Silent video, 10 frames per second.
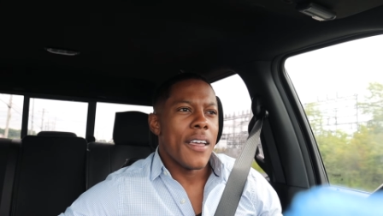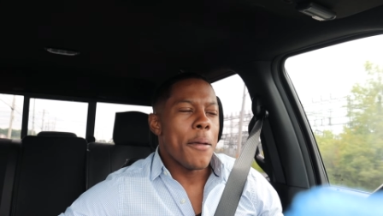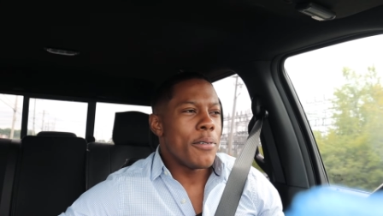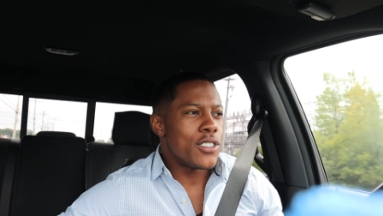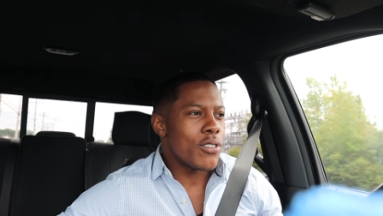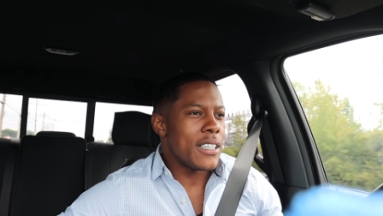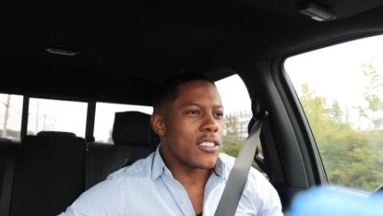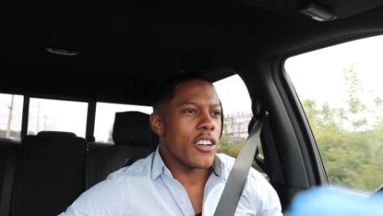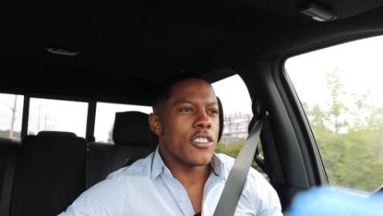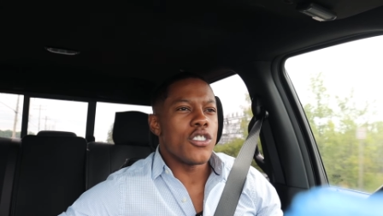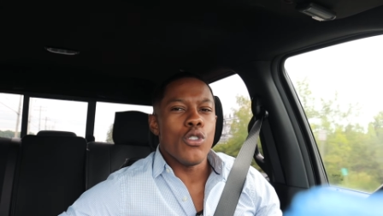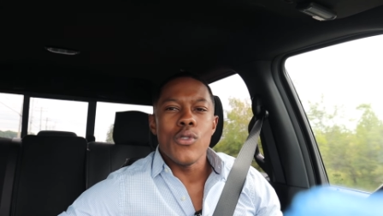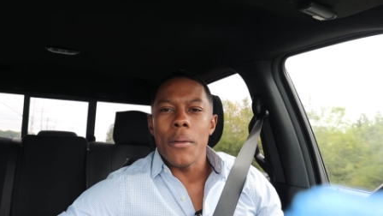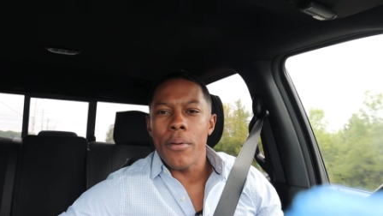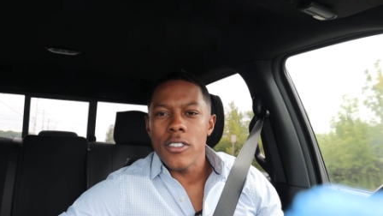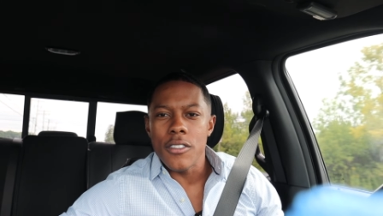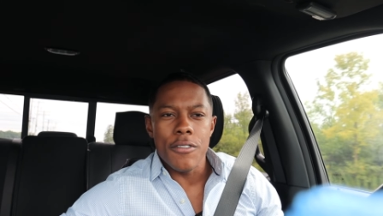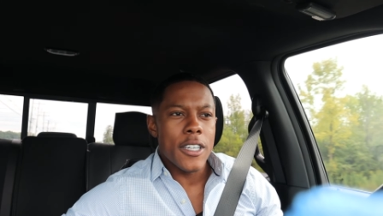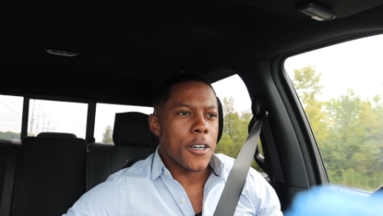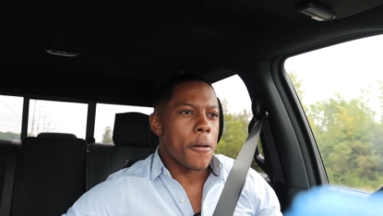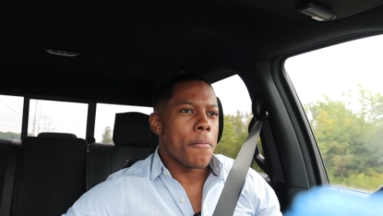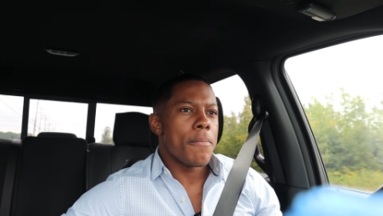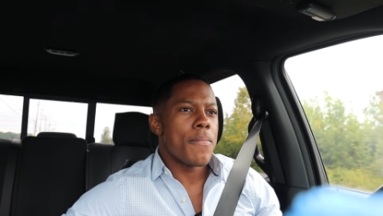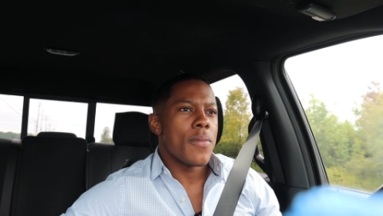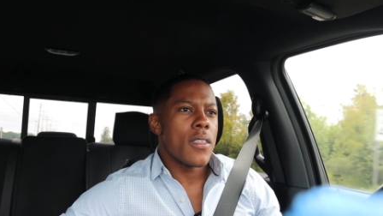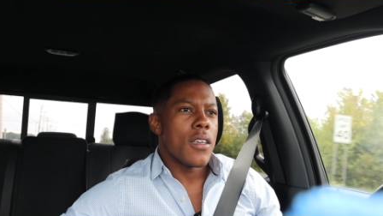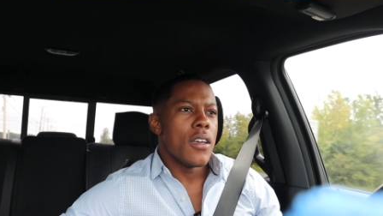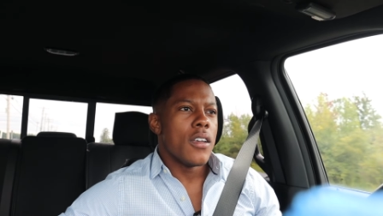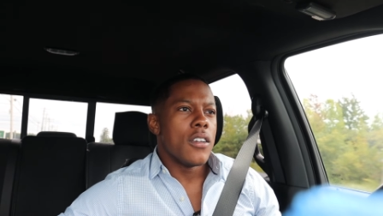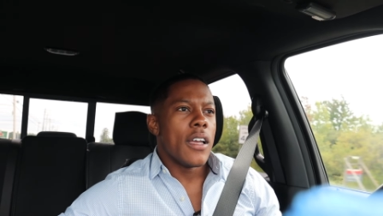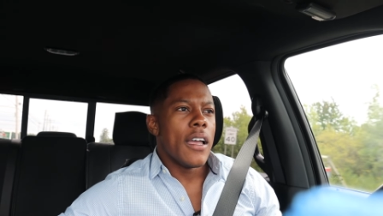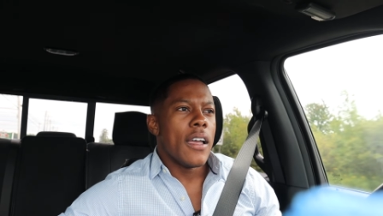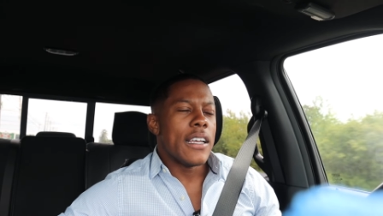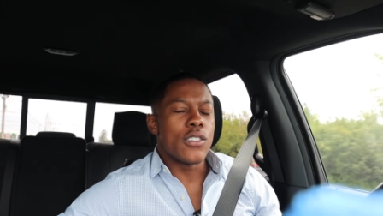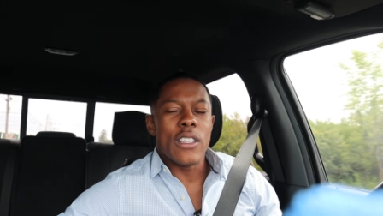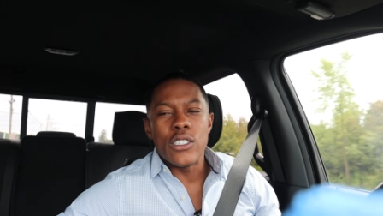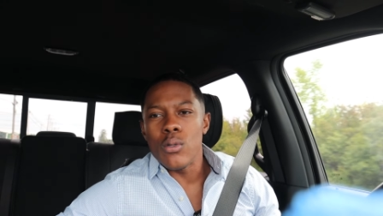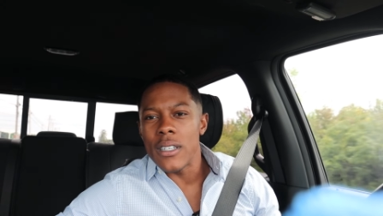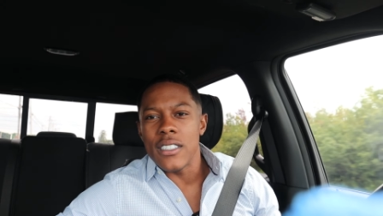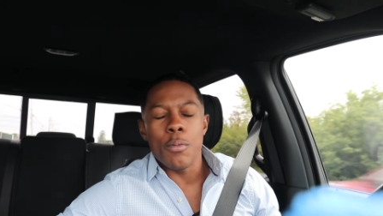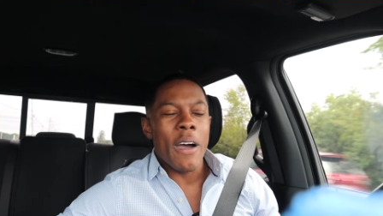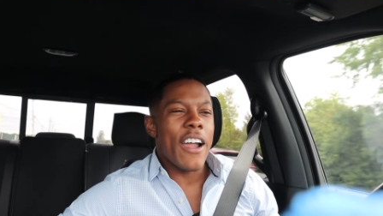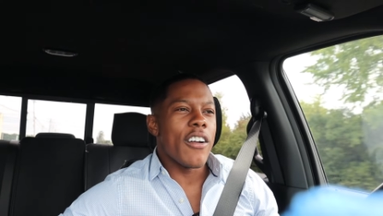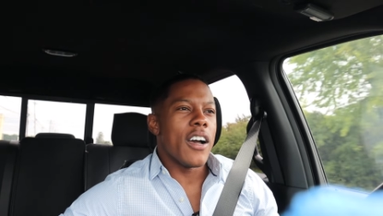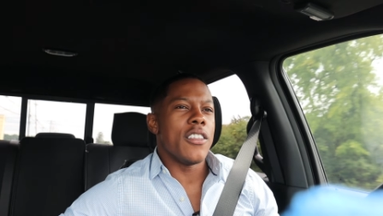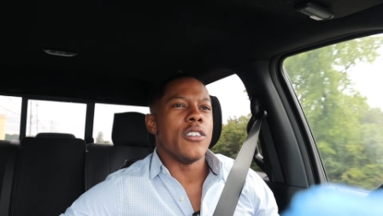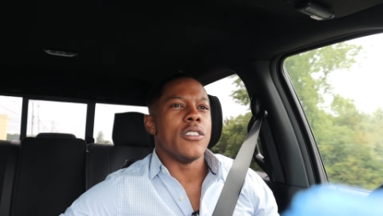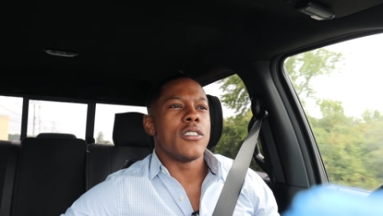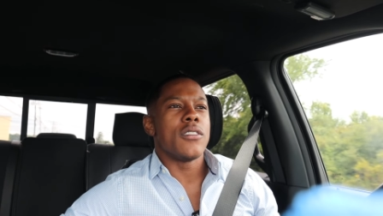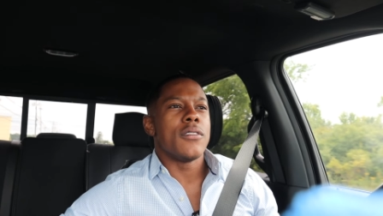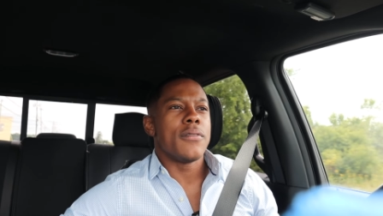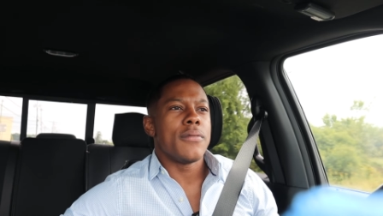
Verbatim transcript: He put you on this earth so you can persevere and so that you can inspire others.